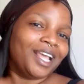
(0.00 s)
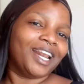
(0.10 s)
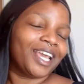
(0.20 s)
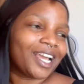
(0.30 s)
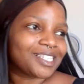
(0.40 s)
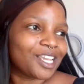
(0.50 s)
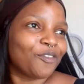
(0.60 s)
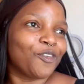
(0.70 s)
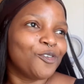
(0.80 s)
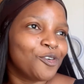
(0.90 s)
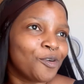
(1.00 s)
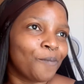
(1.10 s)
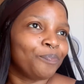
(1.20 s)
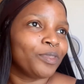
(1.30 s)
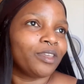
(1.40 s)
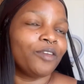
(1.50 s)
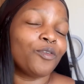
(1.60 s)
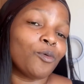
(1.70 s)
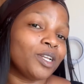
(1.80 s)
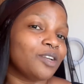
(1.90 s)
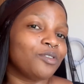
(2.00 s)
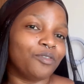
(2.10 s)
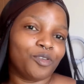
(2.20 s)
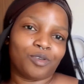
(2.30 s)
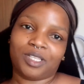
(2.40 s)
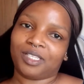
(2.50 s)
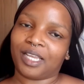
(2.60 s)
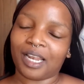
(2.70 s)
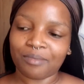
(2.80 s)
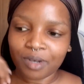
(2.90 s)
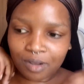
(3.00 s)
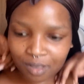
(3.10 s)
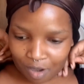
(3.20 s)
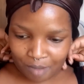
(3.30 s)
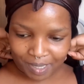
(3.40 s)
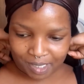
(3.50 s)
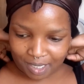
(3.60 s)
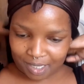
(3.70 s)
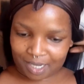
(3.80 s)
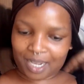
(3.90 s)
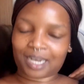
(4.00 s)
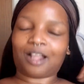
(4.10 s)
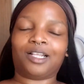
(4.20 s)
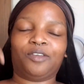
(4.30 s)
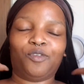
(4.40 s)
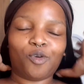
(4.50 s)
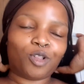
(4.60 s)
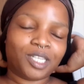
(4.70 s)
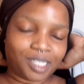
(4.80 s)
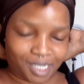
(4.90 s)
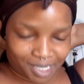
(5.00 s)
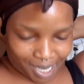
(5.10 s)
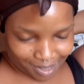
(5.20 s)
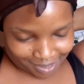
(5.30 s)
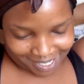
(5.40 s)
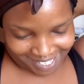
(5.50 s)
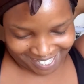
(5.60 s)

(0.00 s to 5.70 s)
Like, guys, if you want a review on this hair, let me know in the comment section and I'll give you all the details.